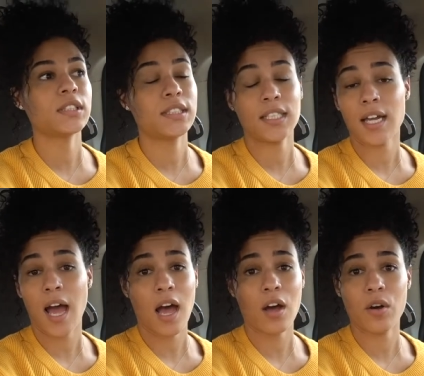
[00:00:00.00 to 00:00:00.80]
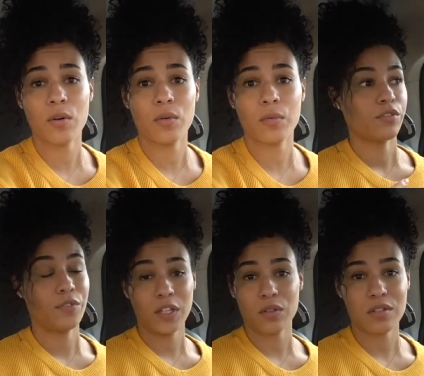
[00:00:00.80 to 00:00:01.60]
see how it
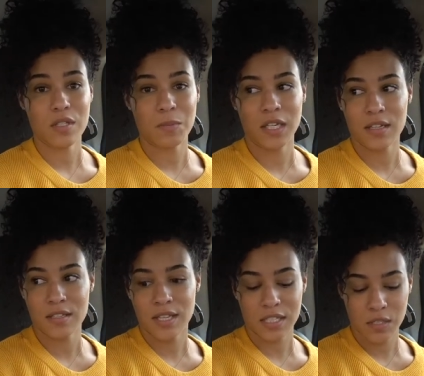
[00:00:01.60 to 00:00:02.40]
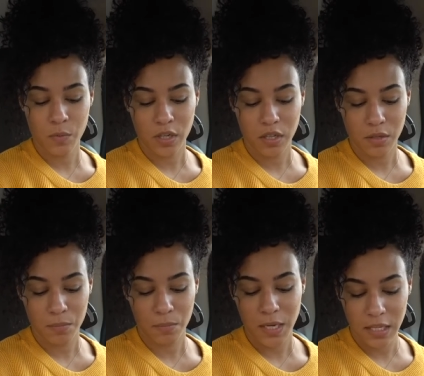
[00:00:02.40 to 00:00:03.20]
feels, because that's one of the
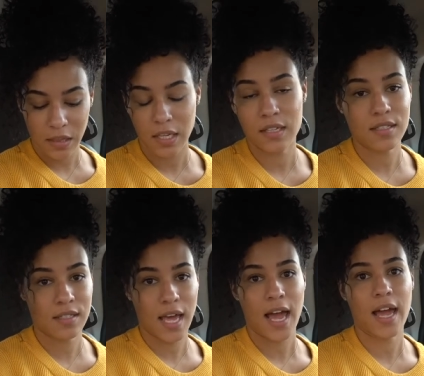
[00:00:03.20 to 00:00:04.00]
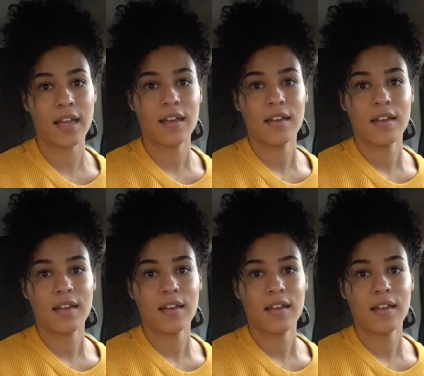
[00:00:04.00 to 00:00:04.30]
main things that